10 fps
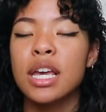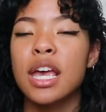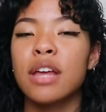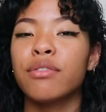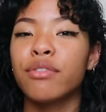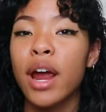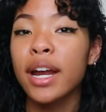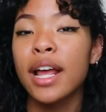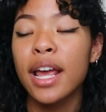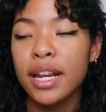And
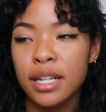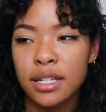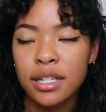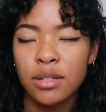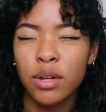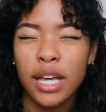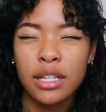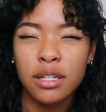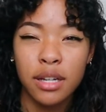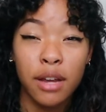Friday, I
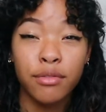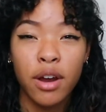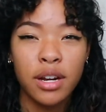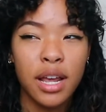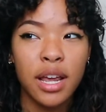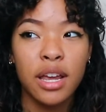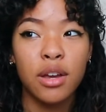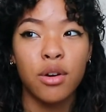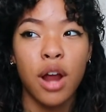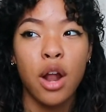guess today Friday,
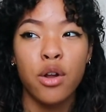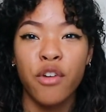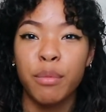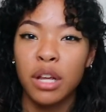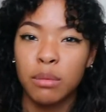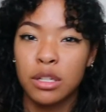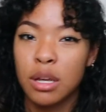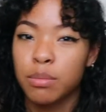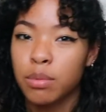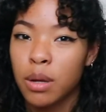or I don't know if I'm putting this
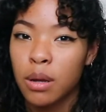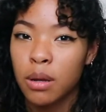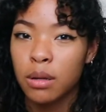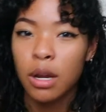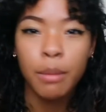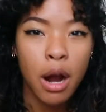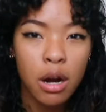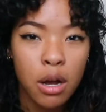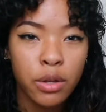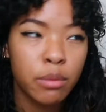up
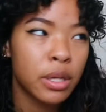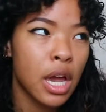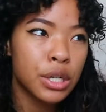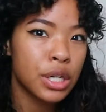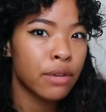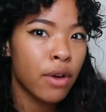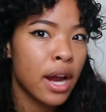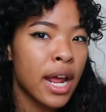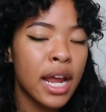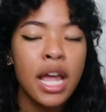tomorrow, that'll be yesterday
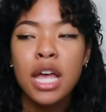Friday,